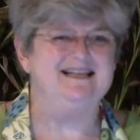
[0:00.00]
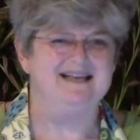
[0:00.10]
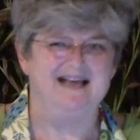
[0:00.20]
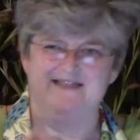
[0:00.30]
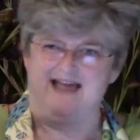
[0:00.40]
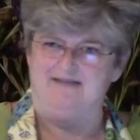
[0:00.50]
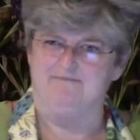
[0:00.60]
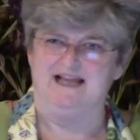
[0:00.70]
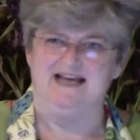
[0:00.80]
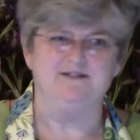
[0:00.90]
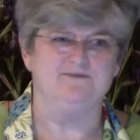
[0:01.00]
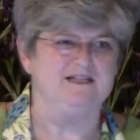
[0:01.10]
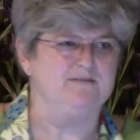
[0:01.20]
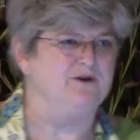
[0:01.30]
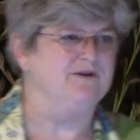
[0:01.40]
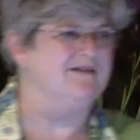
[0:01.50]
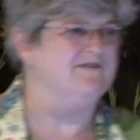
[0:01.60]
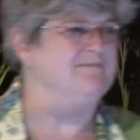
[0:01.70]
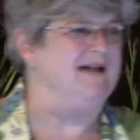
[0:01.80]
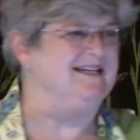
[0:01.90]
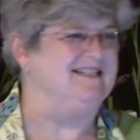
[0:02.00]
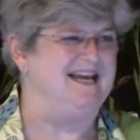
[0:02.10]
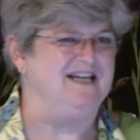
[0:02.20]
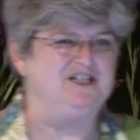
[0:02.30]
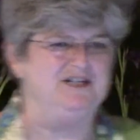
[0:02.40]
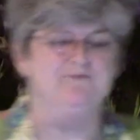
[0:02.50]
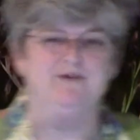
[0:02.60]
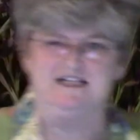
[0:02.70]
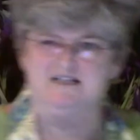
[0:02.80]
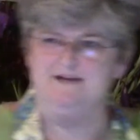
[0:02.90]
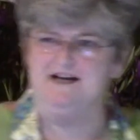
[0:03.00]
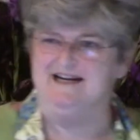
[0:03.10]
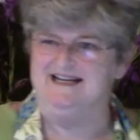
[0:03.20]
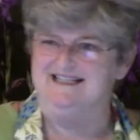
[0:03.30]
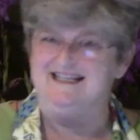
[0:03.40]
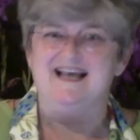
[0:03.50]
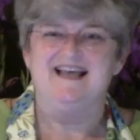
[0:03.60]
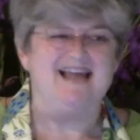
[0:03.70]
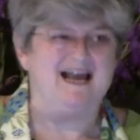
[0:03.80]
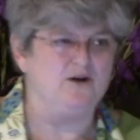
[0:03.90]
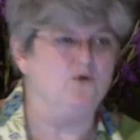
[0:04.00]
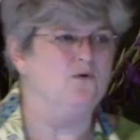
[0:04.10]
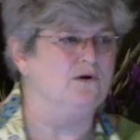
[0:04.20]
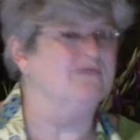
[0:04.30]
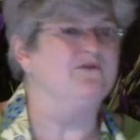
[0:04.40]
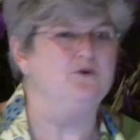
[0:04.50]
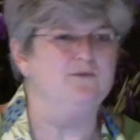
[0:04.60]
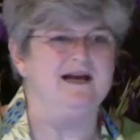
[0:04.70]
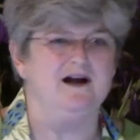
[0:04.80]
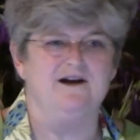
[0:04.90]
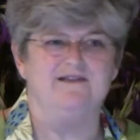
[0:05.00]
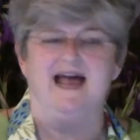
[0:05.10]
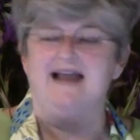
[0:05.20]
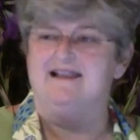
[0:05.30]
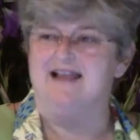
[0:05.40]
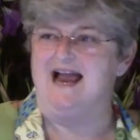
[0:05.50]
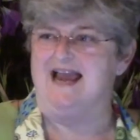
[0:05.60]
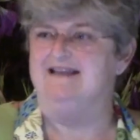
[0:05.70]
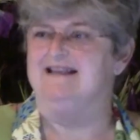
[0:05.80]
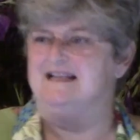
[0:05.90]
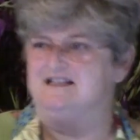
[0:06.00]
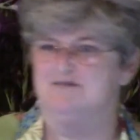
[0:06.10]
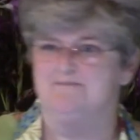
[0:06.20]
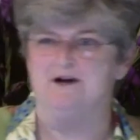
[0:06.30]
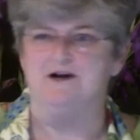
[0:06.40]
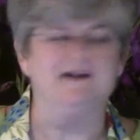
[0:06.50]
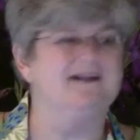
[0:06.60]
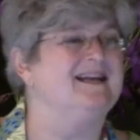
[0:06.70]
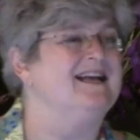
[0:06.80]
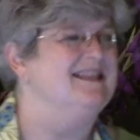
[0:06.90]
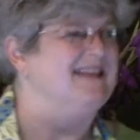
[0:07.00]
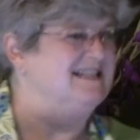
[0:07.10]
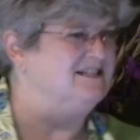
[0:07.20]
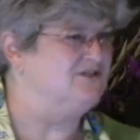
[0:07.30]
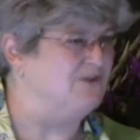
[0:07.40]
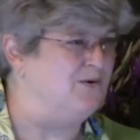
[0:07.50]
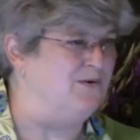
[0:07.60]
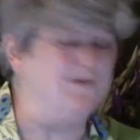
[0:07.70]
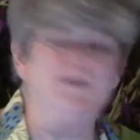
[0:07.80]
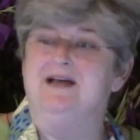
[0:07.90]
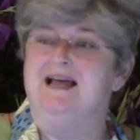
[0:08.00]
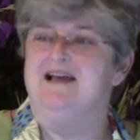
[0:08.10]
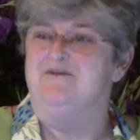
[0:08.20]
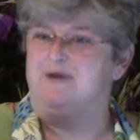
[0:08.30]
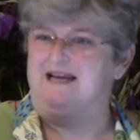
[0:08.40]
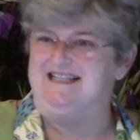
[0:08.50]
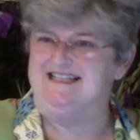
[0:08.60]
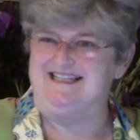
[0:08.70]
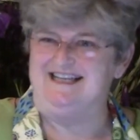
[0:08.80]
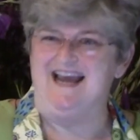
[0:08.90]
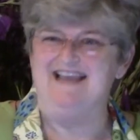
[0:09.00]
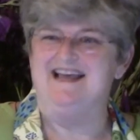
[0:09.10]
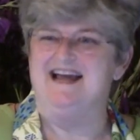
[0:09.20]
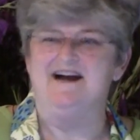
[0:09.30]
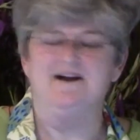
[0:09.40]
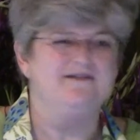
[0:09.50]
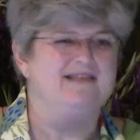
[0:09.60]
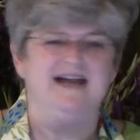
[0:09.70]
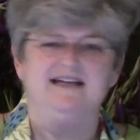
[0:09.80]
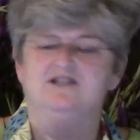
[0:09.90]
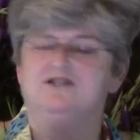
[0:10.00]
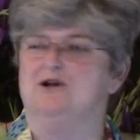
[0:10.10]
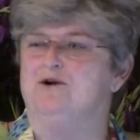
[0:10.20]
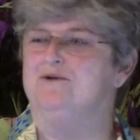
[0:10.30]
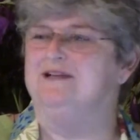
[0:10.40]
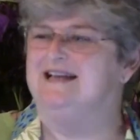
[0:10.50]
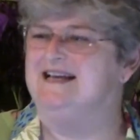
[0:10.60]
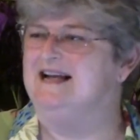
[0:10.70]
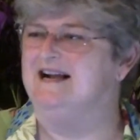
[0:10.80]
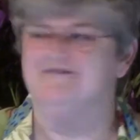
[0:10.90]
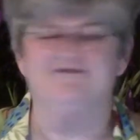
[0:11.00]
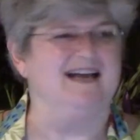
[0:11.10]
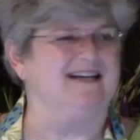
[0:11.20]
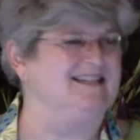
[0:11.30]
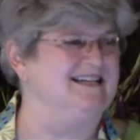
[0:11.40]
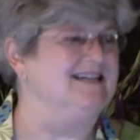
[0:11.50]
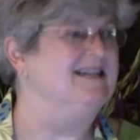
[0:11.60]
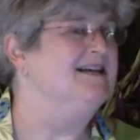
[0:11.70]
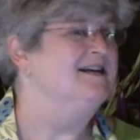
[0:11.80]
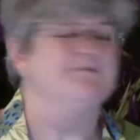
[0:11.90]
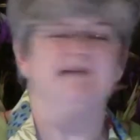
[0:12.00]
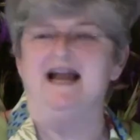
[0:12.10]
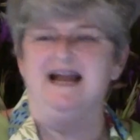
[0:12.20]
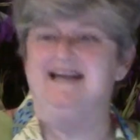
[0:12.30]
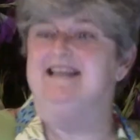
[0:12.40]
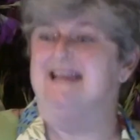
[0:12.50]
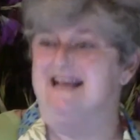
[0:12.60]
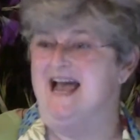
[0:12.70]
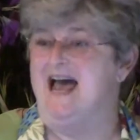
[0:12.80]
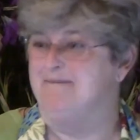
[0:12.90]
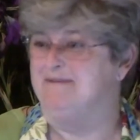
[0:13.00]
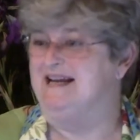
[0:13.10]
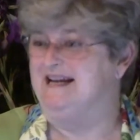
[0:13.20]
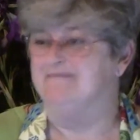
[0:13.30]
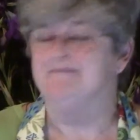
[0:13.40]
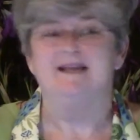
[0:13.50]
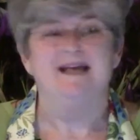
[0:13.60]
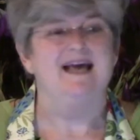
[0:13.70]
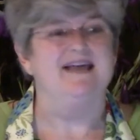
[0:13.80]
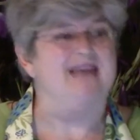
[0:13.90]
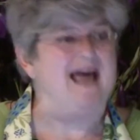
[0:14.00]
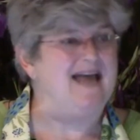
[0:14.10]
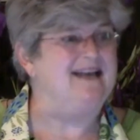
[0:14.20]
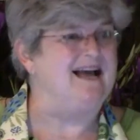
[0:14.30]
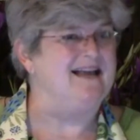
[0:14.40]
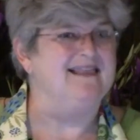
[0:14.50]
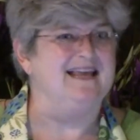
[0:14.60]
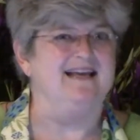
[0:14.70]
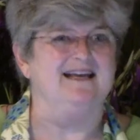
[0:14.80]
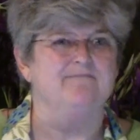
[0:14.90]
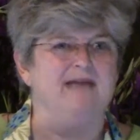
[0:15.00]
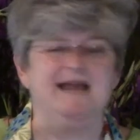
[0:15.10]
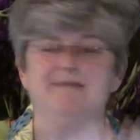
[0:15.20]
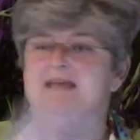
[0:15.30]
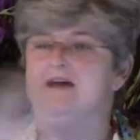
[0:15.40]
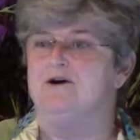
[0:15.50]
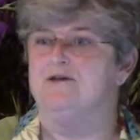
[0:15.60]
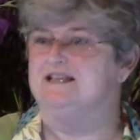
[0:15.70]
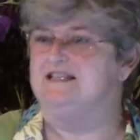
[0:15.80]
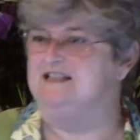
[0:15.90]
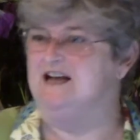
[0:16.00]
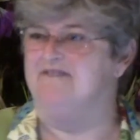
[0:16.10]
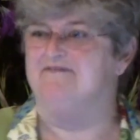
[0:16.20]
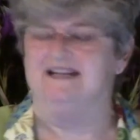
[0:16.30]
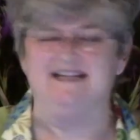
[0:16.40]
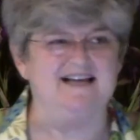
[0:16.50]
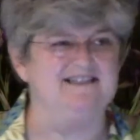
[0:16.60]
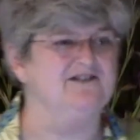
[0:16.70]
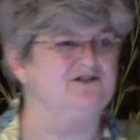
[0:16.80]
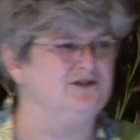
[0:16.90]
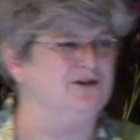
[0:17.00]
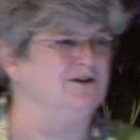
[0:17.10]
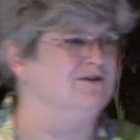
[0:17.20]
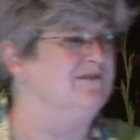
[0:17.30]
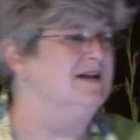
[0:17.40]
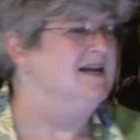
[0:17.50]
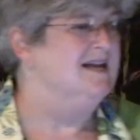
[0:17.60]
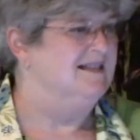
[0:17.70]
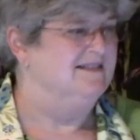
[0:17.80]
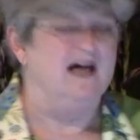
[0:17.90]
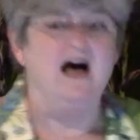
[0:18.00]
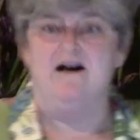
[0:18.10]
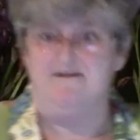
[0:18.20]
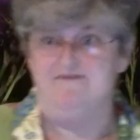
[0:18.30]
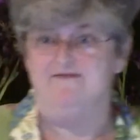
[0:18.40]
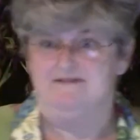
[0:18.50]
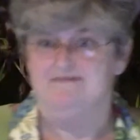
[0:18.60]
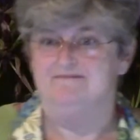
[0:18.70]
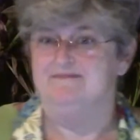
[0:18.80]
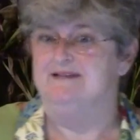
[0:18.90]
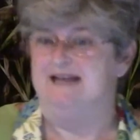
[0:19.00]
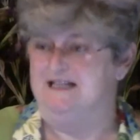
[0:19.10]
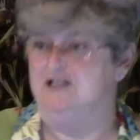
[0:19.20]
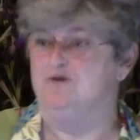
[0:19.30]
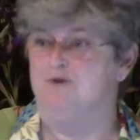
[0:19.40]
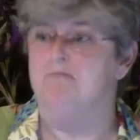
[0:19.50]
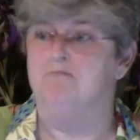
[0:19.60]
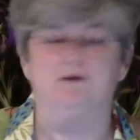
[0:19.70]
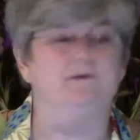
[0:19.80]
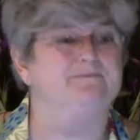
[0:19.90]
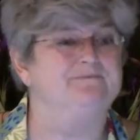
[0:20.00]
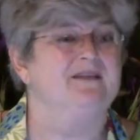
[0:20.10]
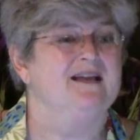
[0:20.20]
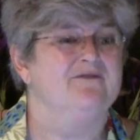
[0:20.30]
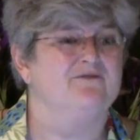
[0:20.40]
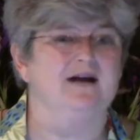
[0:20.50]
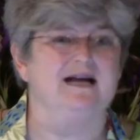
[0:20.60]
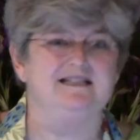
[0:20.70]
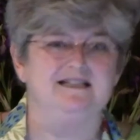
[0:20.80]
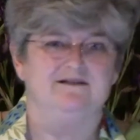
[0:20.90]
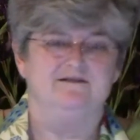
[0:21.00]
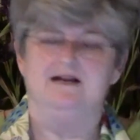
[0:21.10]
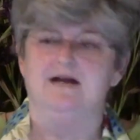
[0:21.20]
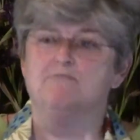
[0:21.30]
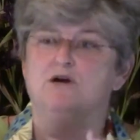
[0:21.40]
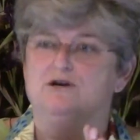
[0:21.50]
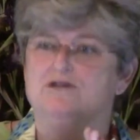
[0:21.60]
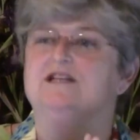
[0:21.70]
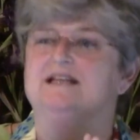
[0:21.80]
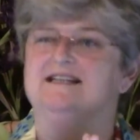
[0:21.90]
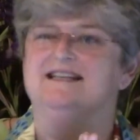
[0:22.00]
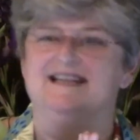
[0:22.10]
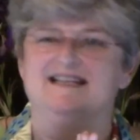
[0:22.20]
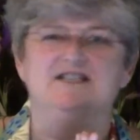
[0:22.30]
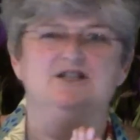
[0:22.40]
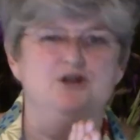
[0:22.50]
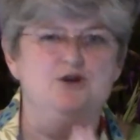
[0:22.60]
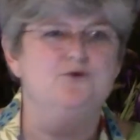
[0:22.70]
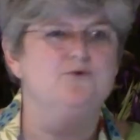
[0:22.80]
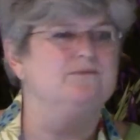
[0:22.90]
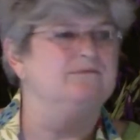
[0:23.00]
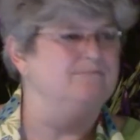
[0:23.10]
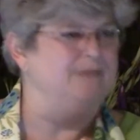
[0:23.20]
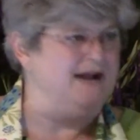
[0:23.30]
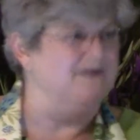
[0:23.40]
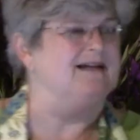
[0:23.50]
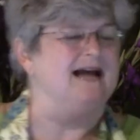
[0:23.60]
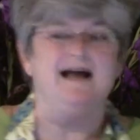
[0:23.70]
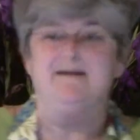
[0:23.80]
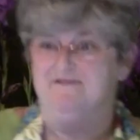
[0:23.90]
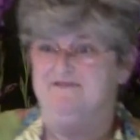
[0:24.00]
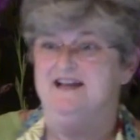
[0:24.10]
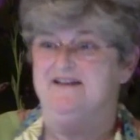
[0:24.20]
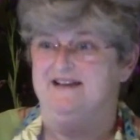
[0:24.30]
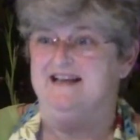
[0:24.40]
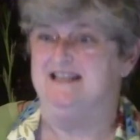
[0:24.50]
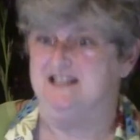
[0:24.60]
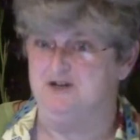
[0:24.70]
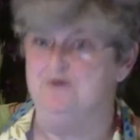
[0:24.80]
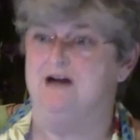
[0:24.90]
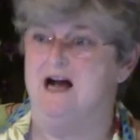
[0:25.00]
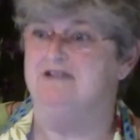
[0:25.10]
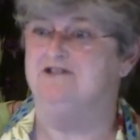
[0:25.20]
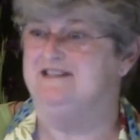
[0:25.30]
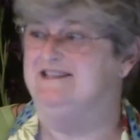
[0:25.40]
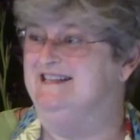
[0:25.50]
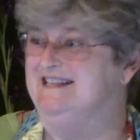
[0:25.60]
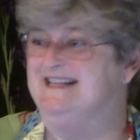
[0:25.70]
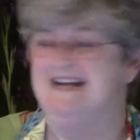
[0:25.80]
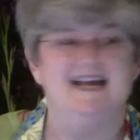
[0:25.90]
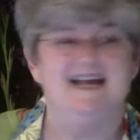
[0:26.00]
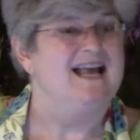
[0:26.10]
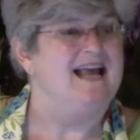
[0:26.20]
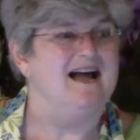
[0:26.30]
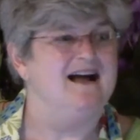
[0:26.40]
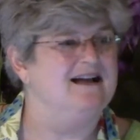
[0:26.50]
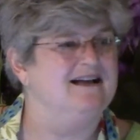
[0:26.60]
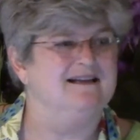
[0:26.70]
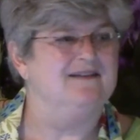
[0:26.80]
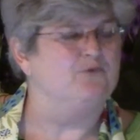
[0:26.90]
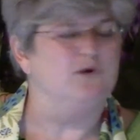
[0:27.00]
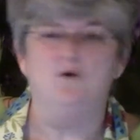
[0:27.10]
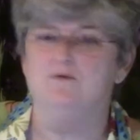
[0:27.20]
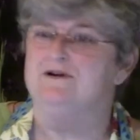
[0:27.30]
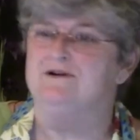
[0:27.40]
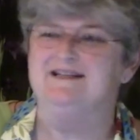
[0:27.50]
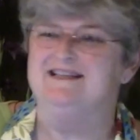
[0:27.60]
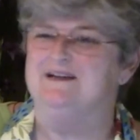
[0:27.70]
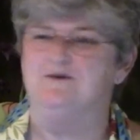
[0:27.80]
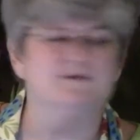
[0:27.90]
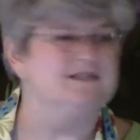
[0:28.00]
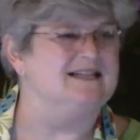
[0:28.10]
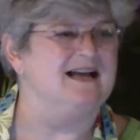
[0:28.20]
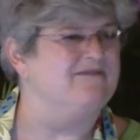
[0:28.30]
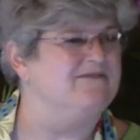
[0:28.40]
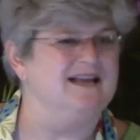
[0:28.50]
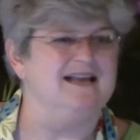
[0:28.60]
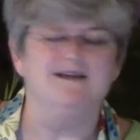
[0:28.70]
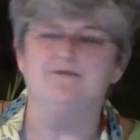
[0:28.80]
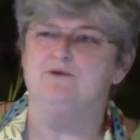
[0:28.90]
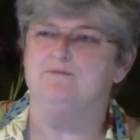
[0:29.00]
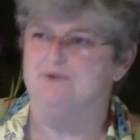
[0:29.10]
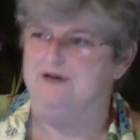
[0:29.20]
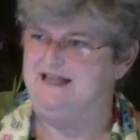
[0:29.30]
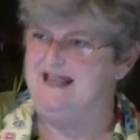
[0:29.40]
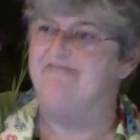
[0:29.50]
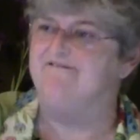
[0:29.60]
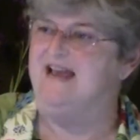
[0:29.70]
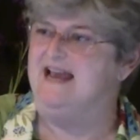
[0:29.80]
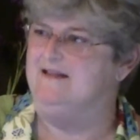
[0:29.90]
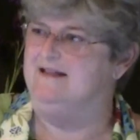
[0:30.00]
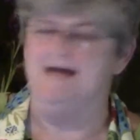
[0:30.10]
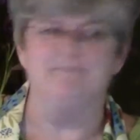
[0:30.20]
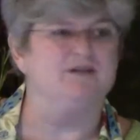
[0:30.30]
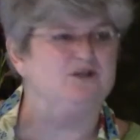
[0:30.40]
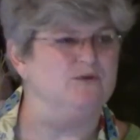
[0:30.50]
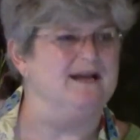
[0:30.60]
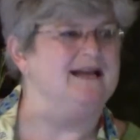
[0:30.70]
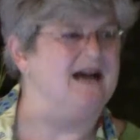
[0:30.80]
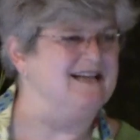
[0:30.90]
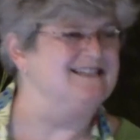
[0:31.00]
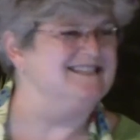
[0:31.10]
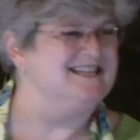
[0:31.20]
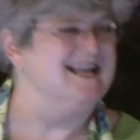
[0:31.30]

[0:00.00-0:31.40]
that place we spoke of in meditation, and we experience that core of who we are, that light, that spark, that soul, if we can stay there, that is totally unaffected by anything happening. And that, I think, maybe all the stuff that doesn't serve love needs to crumble. For us to emerge into this new paradigm of living, this new consciousness, if we're holding on to the old stuff, we're putting that veil up between us